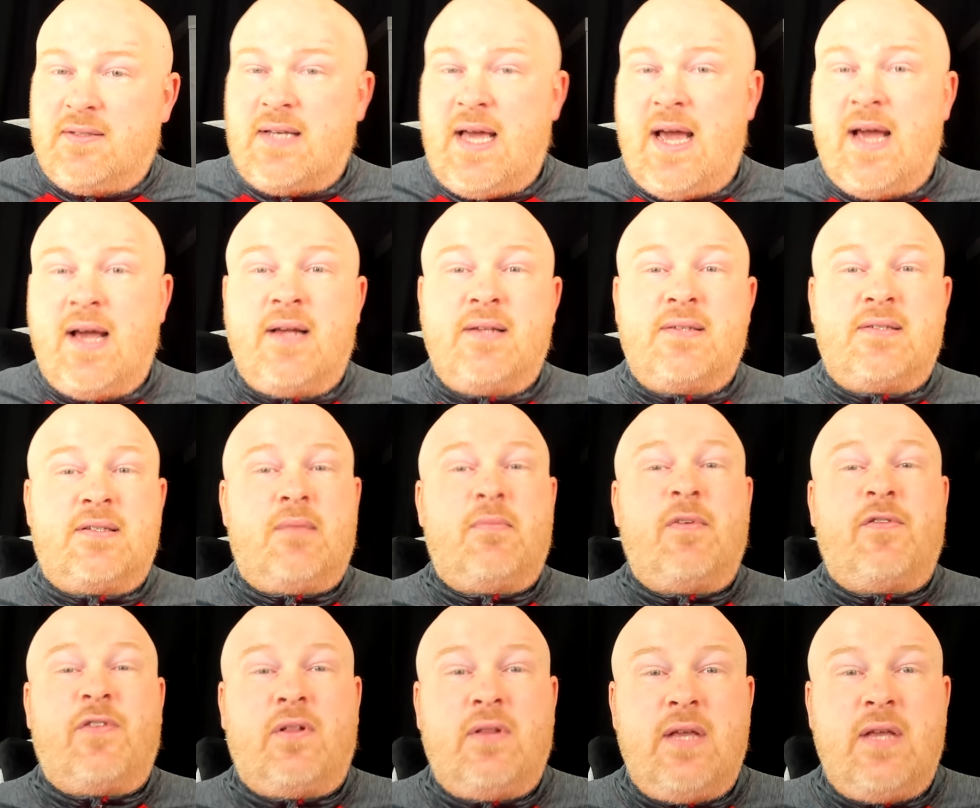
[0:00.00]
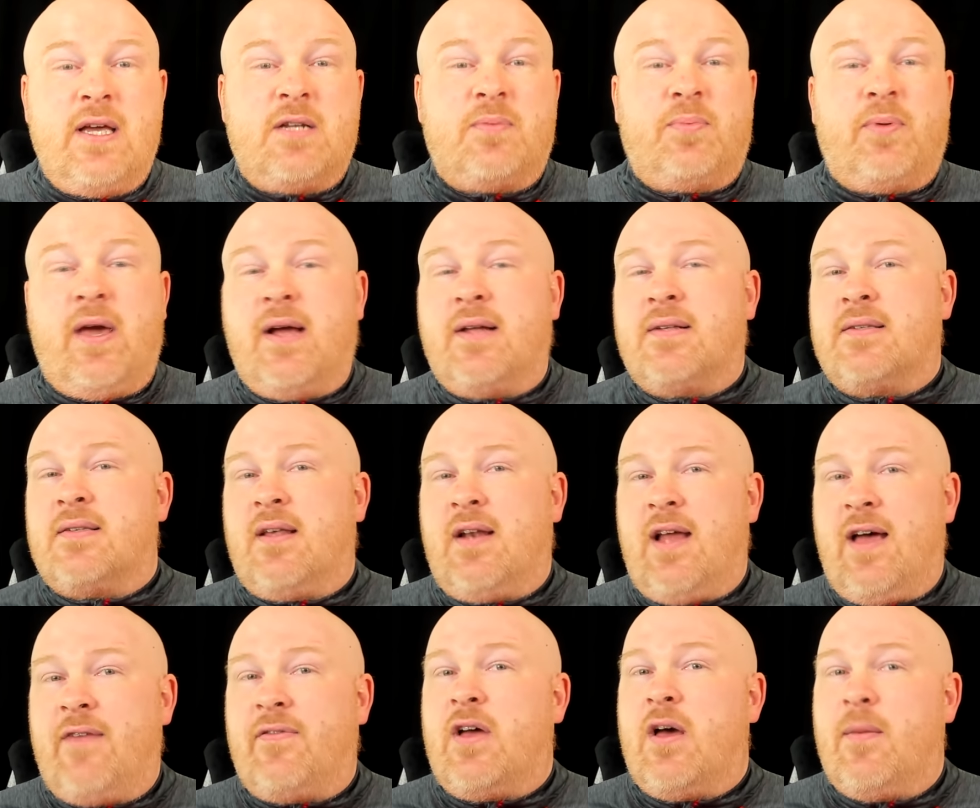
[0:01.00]
as some of the leaked plans that
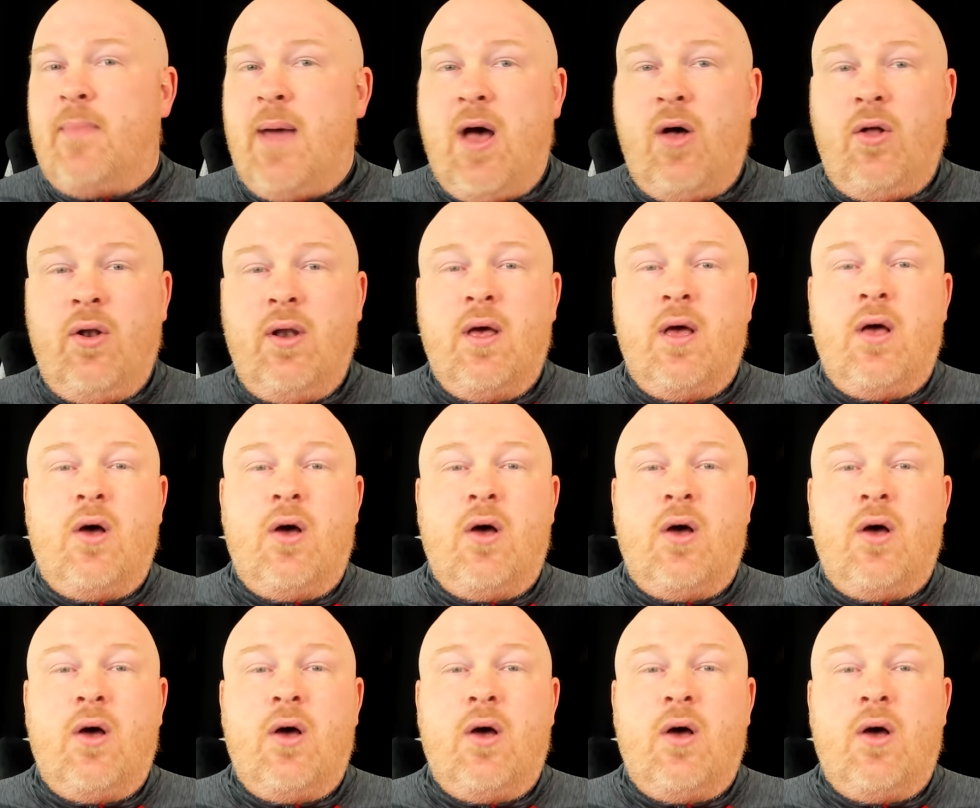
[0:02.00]
have come out